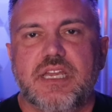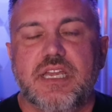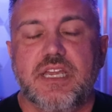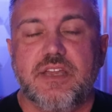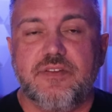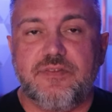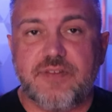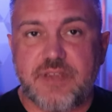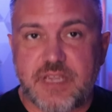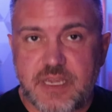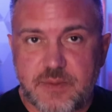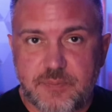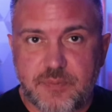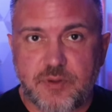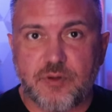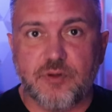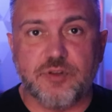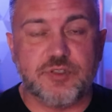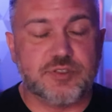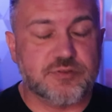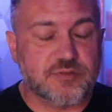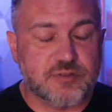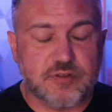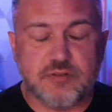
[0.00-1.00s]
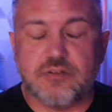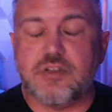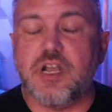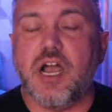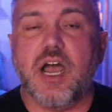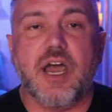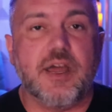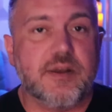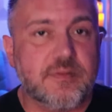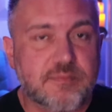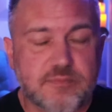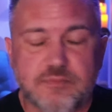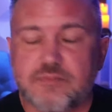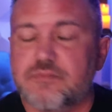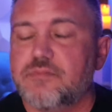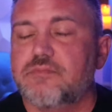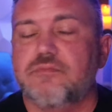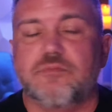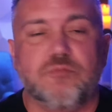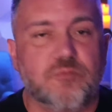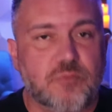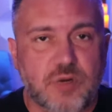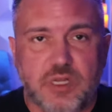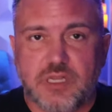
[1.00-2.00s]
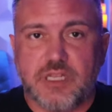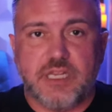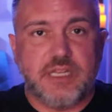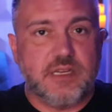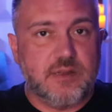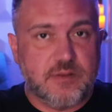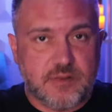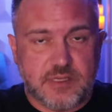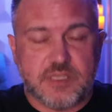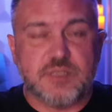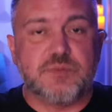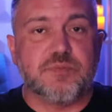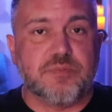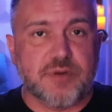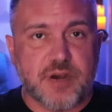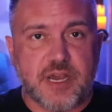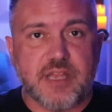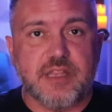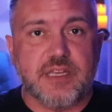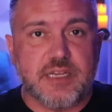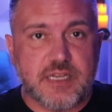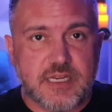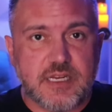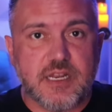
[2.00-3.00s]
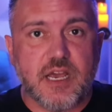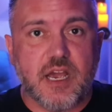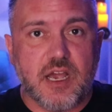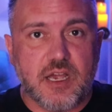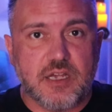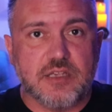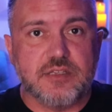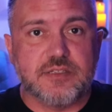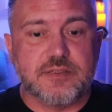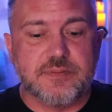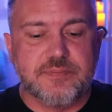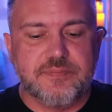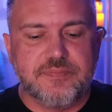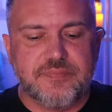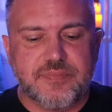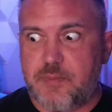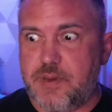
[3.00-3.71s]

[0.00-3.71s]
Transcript: If he pulls through, God willing, and let's pray that he does.